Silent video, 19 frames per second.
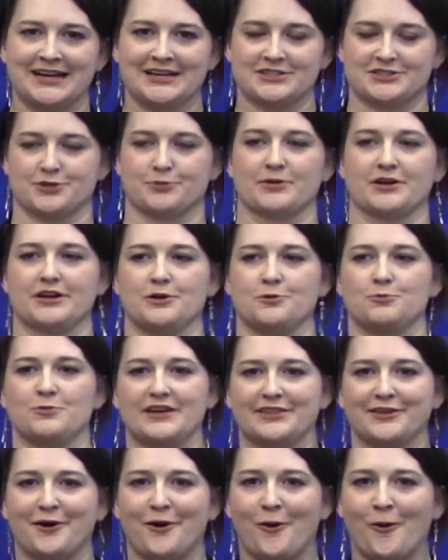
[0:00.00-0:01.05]
So we're going to
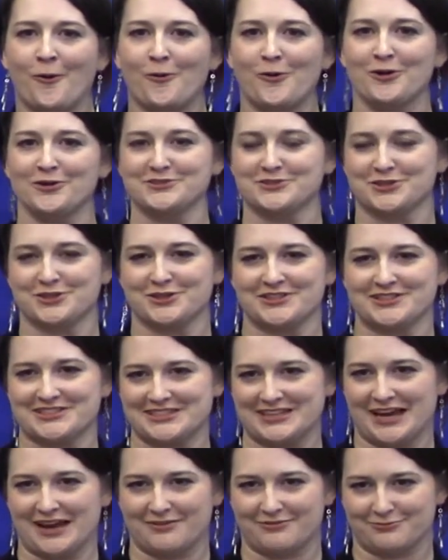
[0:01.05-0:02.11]
withhold good
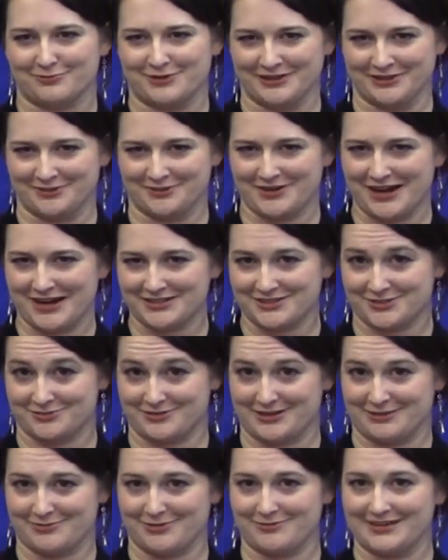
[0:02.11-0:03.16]
stuff when they're not
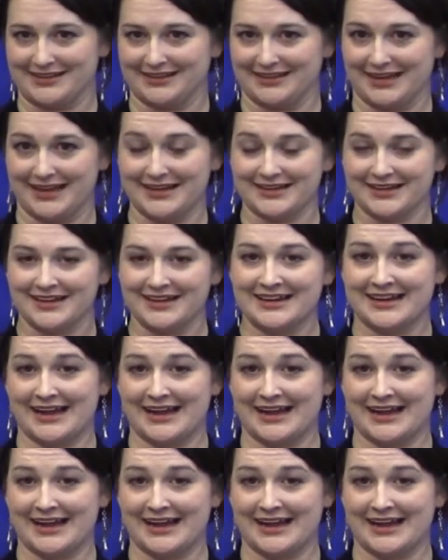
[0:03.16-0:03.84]
doing what we like,